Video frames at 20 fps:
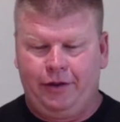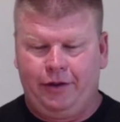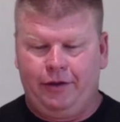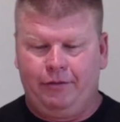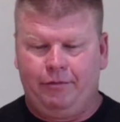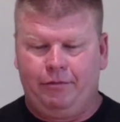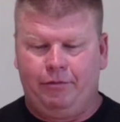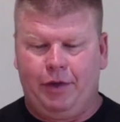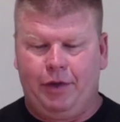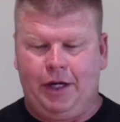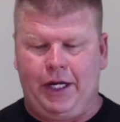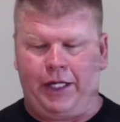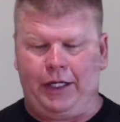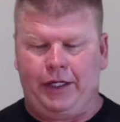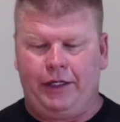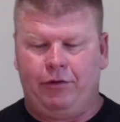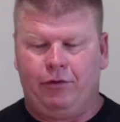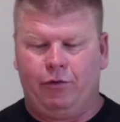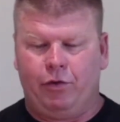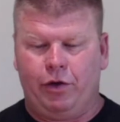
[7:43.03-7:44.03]
but
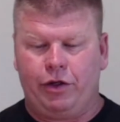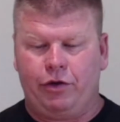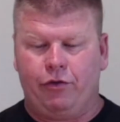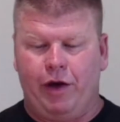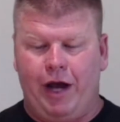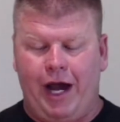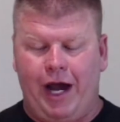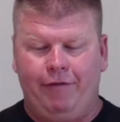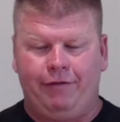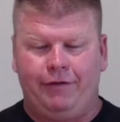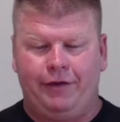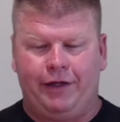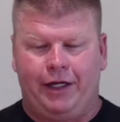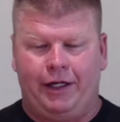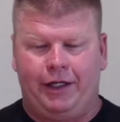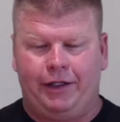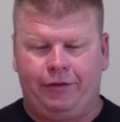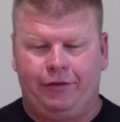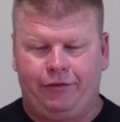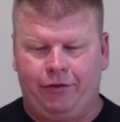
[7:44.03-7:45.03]
what you have
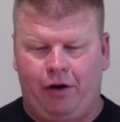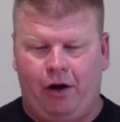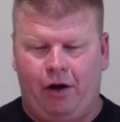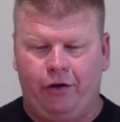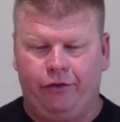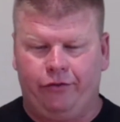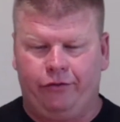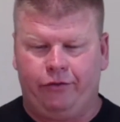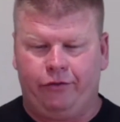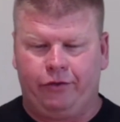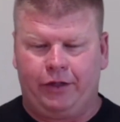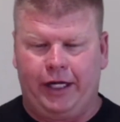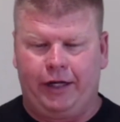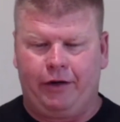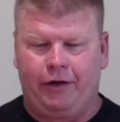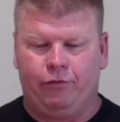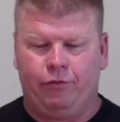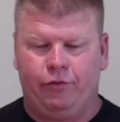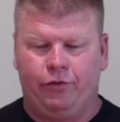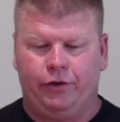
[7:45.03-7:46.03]
done is also kind
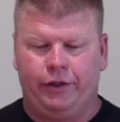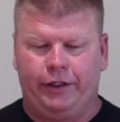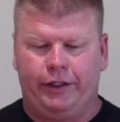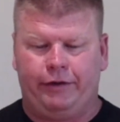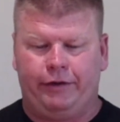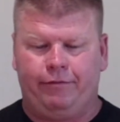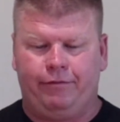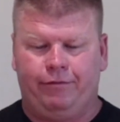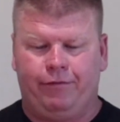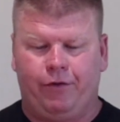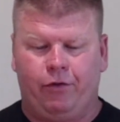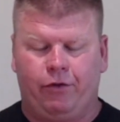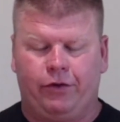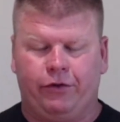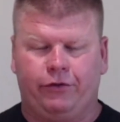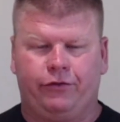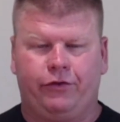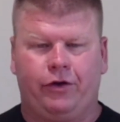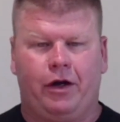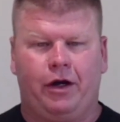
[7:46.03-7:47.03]
of really
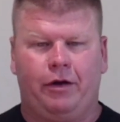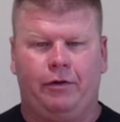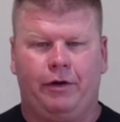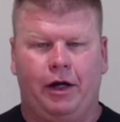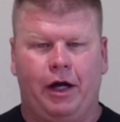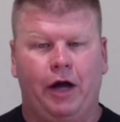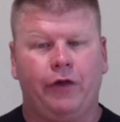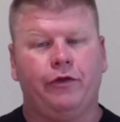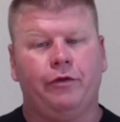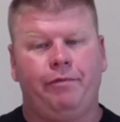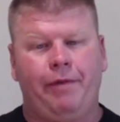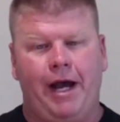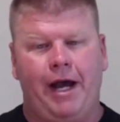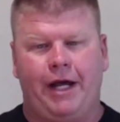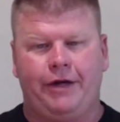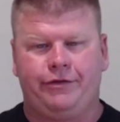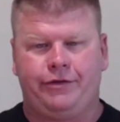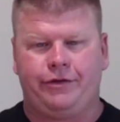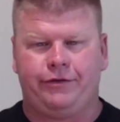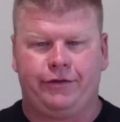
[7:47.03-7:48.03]
focused on other
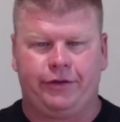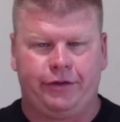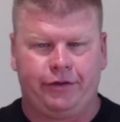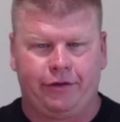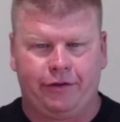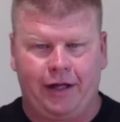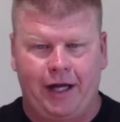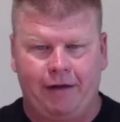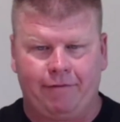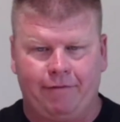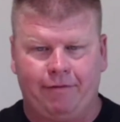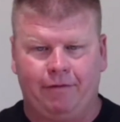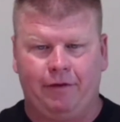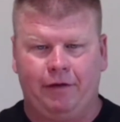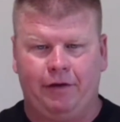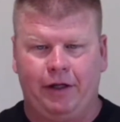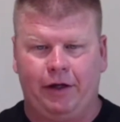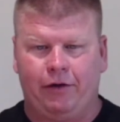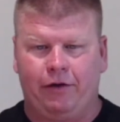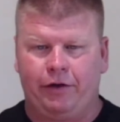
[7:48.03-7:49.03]
passions in your life.
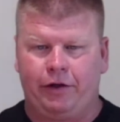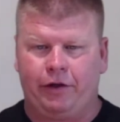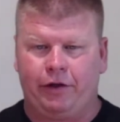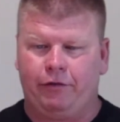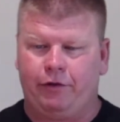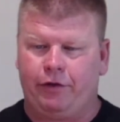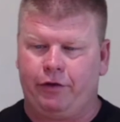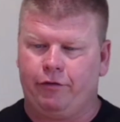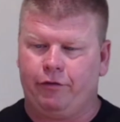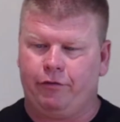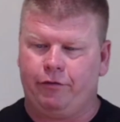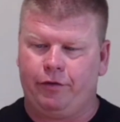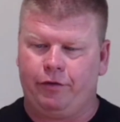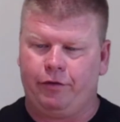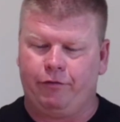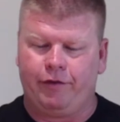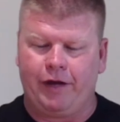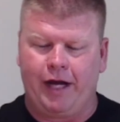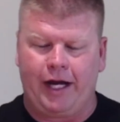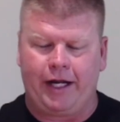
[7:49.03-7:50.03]

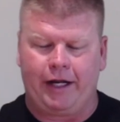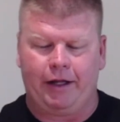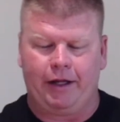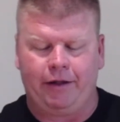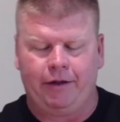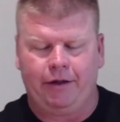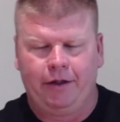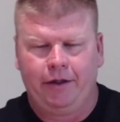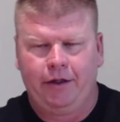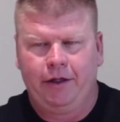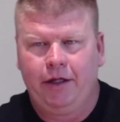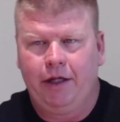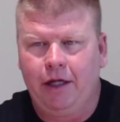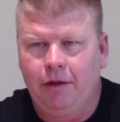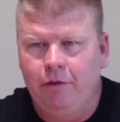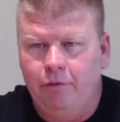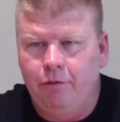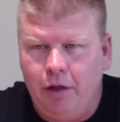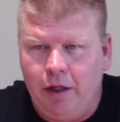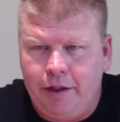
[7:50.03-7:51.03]
You've got
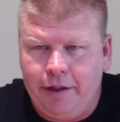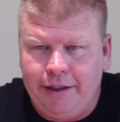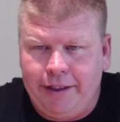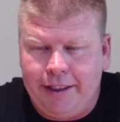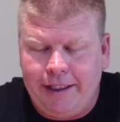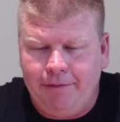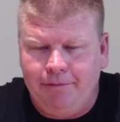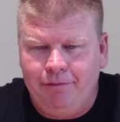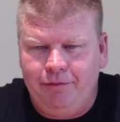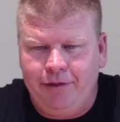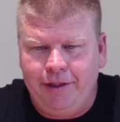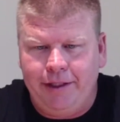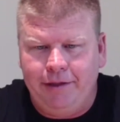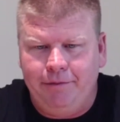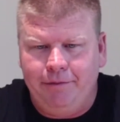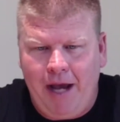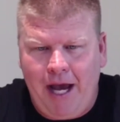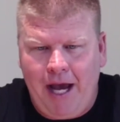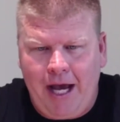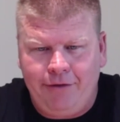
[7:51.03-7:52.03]
a
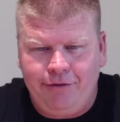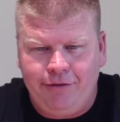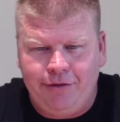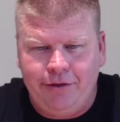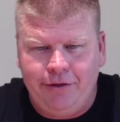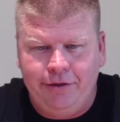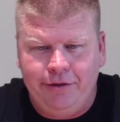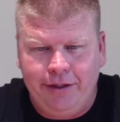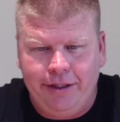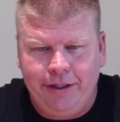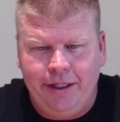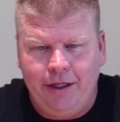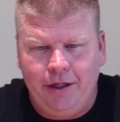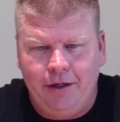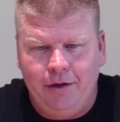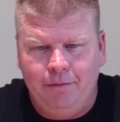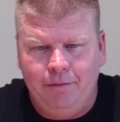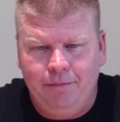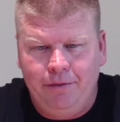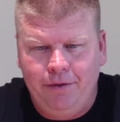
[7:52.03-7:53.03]
deep-seated passion to
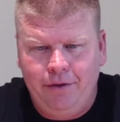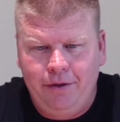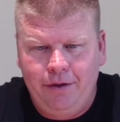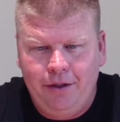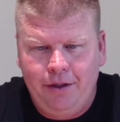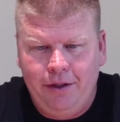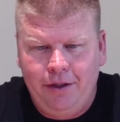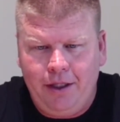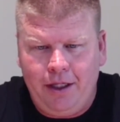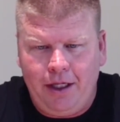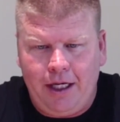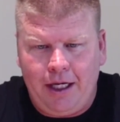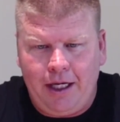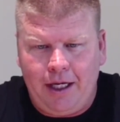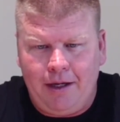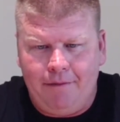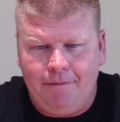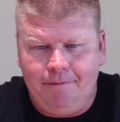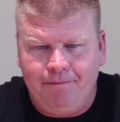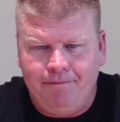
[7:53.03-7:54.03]
help
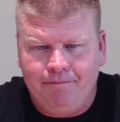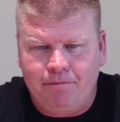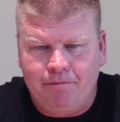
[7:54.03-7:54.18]
our